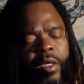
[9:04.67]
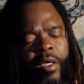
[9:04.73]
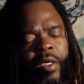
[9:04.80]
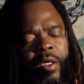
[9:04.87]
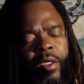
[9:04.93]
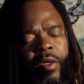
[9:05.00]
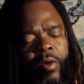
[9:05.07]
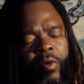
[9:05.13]

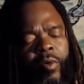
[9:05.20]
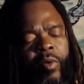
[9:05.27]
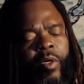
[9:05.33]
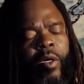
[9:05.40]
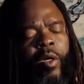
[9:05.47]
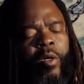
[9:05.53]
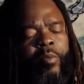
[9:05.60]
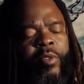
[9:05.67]

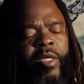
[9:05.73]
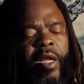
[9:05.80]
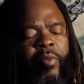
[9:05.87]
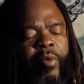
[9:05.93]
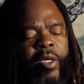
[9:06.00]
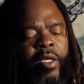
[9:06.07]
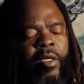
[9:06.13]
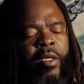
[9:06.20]
It's not
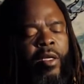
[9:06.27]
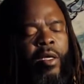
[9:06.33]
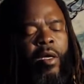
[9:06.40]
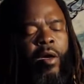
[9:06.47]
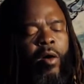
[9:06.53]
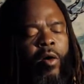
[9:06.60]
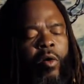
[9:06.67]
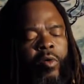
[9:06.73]
really
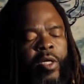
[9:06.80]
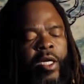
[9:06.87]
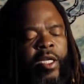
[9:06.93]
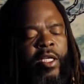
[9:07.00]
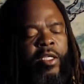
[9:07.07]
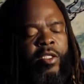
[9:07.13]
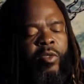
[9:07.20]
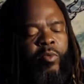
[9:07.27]
a whole lot of
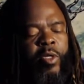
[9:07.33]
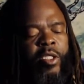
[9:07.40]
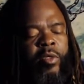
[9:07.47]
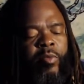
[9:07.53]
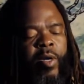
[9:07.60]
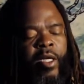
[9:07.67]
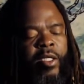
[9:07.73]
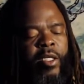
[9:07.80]
intuition
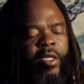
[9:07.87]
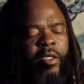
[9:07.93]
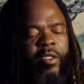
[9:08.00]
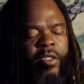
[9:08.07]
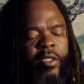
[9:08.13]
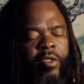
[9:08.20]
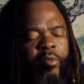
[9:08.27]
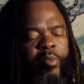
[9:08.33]
right there. It's
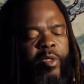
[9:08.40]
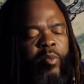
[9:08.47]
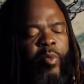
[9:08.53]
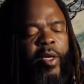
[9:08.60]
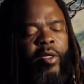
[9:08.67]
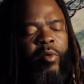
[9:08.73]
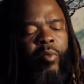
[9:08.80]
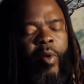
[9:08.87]
a little bit of
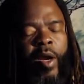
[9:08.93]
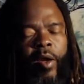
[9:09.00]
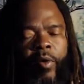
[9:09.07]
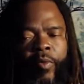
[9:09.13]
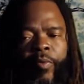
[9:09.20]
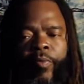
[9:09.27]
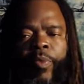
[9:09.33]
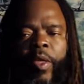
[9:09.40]
waiting
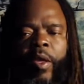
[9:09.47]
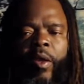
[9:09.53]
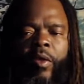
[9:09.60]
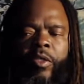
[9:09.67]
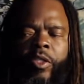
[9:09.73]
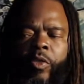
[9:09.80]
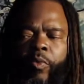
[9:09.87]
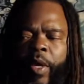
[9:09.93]
around,
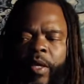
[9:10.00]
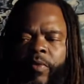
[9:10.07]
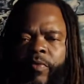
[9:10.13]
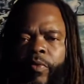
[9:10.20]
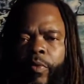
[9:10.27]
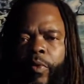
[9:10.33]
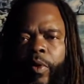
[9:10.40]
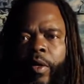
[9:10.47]
just waiting
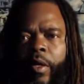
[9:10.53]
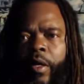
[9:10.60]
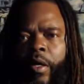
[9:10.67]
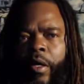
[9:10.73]
for